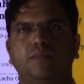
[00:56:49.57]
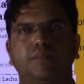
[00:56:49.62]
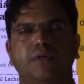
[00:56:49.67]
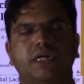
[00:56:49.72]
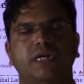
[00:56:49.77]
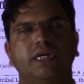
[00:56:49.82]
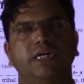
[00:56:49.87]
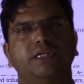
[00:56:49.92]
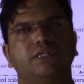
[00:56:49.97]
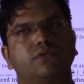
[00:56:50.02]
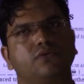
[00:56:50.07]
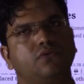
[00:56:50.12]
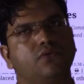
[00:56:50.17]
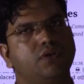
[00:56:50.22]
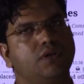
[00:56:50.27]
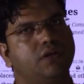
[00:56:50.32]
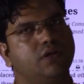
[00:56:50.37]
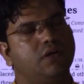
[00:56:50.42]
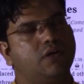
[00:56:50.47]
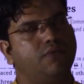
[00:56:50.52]
But later
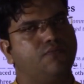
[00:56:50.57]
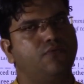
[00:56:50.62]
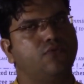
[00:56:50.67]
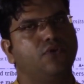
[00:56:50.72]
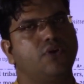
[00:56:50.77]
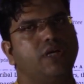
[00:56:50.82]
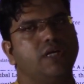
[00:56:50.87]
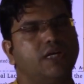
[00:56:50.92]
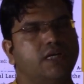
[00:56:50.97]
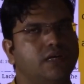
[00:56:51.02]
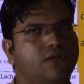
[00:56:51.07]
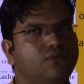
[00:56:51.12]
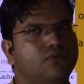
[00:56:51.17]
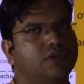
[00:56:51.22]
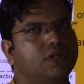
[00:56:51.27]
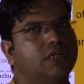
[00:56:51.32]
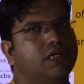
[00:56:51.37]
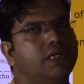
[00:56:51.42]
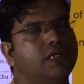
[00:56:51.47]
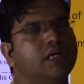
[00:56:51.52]
on, 4 years down
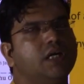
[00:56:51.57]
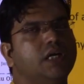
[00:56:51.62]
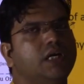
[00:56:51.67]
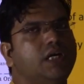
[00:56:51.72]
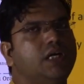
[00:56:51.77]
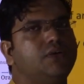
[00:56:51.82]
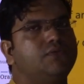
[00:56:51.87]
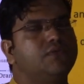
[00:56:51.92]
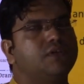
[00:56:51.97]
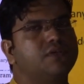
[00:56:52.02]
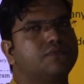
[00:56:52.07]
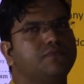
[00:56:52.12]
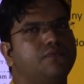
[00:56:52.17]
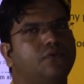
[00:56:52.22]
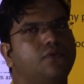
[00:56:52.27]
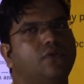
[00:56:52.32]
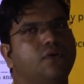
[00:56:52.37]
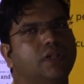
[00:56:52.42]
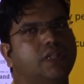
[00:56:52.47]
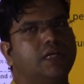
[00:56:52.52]
the line, it was
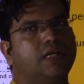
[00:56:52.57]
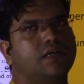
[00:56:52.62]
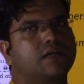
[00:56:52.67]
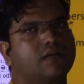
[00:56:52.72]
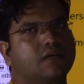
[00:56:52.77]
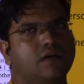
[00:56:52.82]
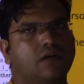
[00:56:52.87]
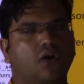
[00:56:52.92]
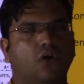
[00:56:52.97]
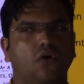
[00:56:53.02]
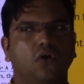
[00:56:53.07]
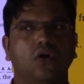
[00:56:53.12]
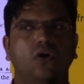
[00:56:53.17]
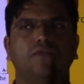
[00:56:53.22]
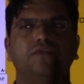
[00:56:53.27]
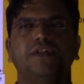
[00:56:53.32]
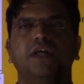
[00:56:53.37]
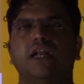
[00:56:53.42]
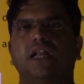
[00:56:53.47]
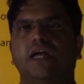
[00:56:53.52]
found that all
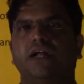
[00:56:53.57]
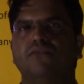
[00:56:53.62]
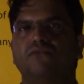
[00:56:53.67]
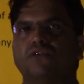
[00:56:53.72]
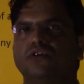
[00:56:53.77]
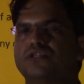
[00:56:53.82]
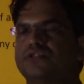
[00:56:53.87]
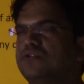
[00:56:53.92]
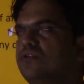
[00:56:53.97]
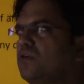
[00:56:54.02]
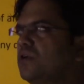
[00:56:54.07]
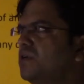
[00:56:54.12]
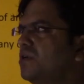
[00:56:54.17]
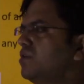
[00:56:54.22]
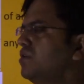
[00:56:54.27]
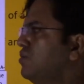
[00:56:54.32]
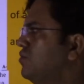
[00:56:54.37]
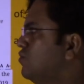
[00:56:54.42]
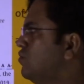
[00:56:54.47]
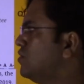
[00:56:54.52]
of the land was not
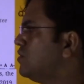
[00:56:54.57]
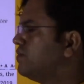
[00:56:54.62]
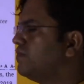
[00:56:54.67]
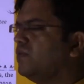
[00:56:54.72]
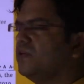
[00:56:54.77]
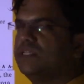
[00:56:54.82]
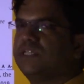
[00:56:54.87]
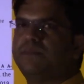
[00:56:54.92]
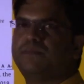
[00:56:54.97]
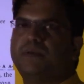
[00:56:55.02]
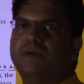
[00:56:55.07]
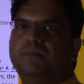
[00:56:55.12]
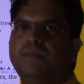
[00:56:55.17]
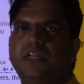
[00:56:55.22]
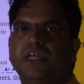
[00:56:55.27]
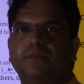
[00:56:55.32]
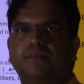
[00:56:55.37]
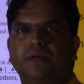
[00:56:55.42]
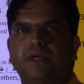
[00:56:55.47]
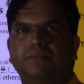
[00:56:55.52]
used for the
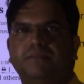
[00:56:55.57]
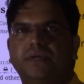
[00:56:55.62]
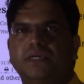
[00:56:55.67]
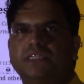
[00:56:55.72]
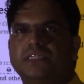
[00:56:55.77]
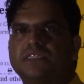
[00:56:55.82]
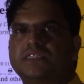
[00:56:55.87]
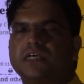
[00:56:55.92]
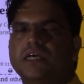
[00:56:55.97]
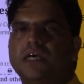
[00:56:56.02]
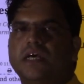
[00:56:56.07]
public purposes,